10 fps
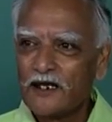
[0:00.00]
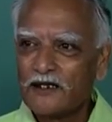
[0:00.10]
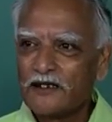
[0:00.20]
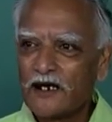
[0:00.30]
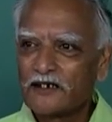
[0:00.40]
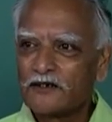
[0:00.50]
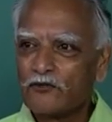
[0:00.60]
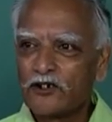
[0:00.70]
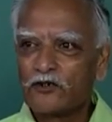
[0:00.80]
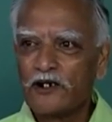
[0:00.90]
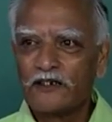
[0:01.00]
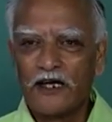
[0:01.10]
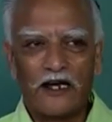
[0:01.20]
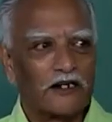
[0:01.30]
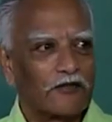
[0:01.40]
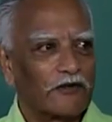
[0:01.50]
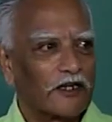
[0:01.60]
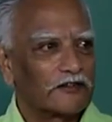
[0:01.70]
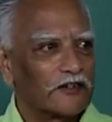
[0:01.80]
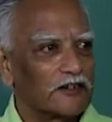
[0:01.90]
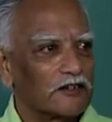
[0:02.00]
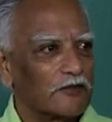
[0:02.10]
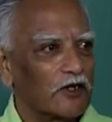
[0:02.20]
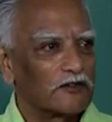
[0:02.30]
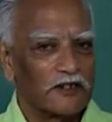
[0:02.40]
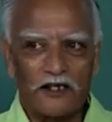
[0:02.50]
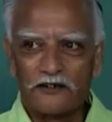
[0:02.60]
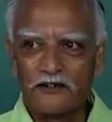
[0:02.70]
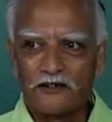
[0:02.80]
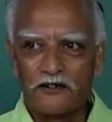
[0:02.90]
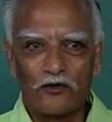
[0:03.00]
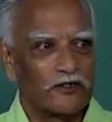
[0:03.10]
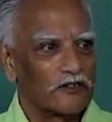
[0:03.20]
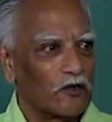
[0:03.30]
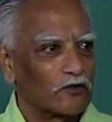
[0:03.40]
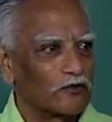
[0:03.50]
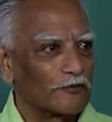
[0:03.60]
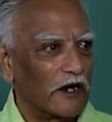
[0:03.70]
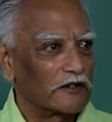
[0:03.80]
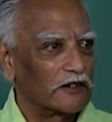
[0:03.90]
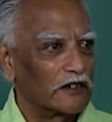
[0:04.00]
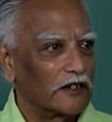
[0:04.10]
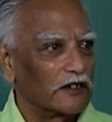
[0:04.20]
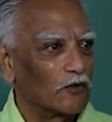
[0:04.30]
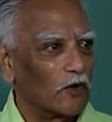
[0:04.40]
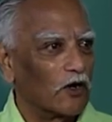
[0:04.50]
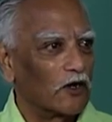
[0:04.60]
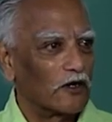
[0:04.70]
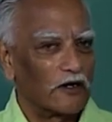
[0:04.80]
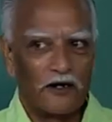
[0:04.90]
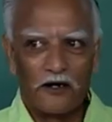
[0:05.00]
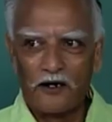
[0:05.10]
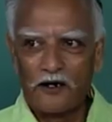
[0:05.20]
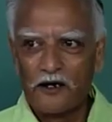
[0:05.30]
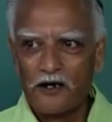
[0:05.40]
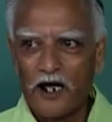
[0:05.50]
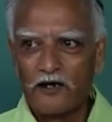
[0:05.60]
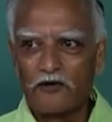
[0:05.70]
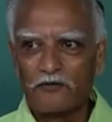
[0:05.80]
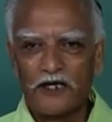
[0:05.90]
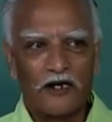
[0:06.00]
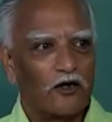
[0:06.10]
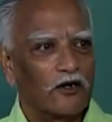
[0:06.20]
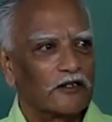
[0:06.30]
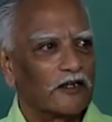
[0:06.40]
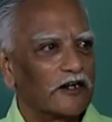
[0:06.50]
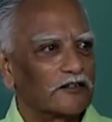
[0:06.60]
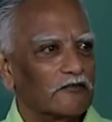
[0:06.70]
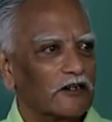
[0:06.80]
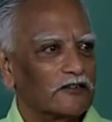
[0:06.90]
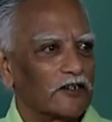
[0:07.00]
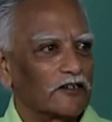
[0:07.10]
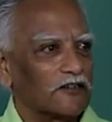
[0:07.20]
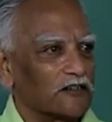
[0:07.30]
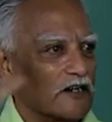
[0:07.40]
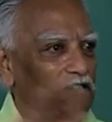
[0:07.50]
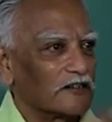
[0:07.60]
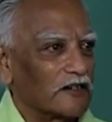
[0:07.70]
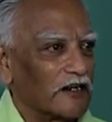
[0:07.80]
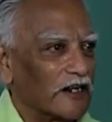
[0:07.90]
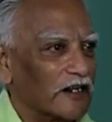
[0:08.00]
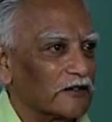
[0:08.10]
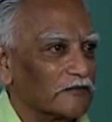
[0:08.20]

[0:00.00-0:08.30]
And that is virtually the end of Athens, because Athens loses out to Sparta in the war, and from there on the Greek civilization starts declining.